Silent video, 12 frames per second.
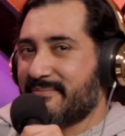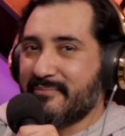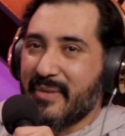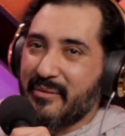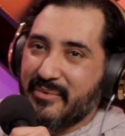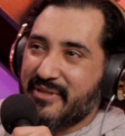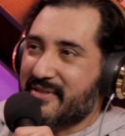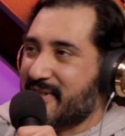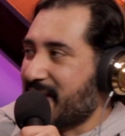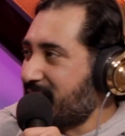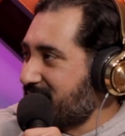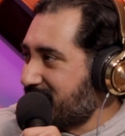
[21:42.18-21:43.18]
maybe
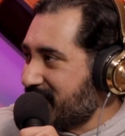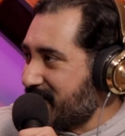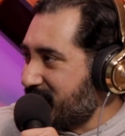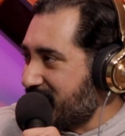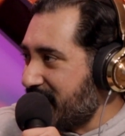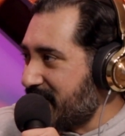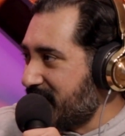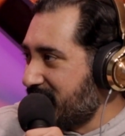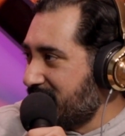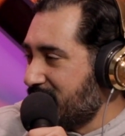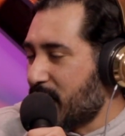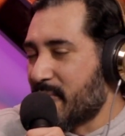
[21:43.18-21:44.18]
6 or 7,
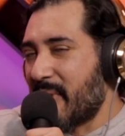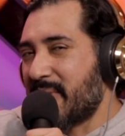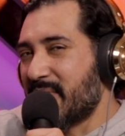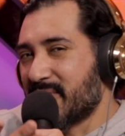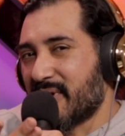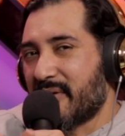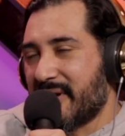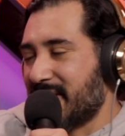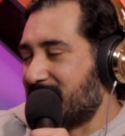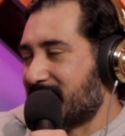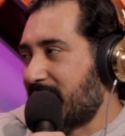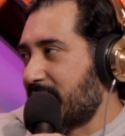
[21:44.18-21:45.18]
or maybe he was already
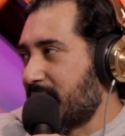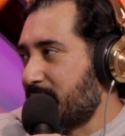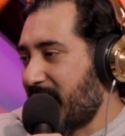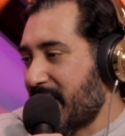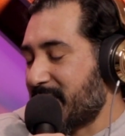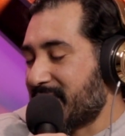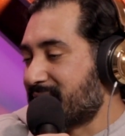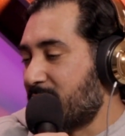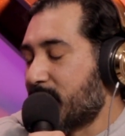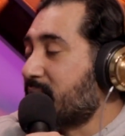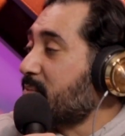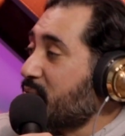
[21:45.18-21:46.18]
just like a baby.
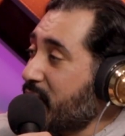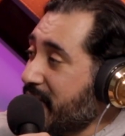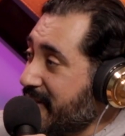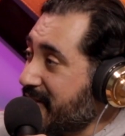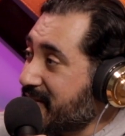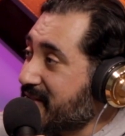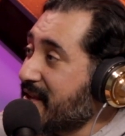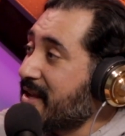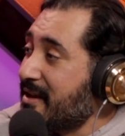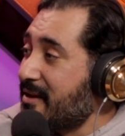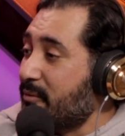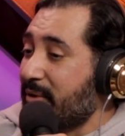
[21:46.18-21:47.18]
So the point is,
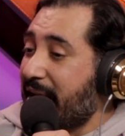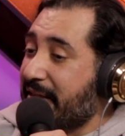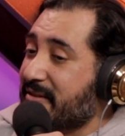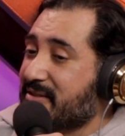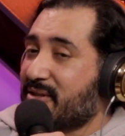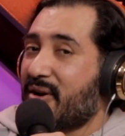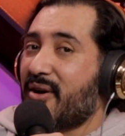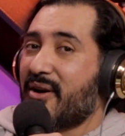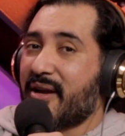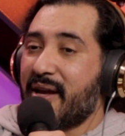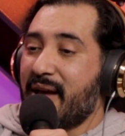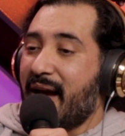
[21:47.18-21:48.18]
we had this
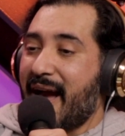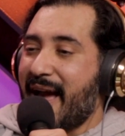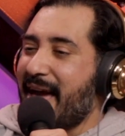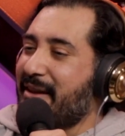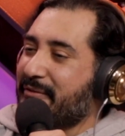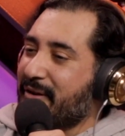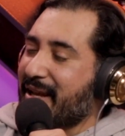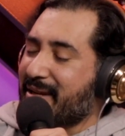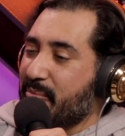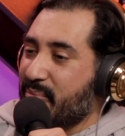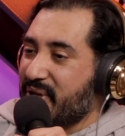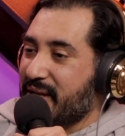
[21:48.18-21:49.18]
dog. I had it for like
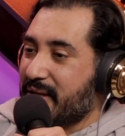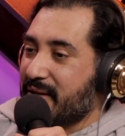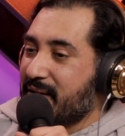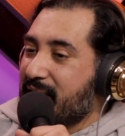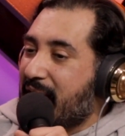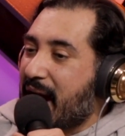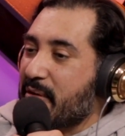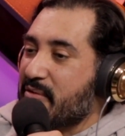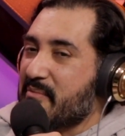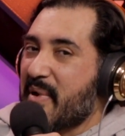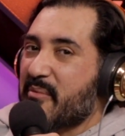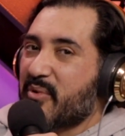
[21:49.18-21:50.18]
a bit. I
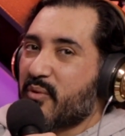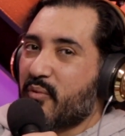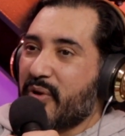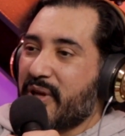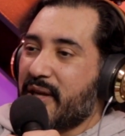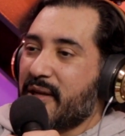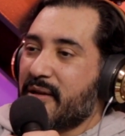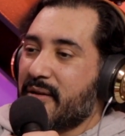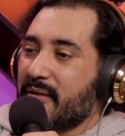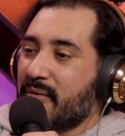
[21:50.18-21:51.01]
remember we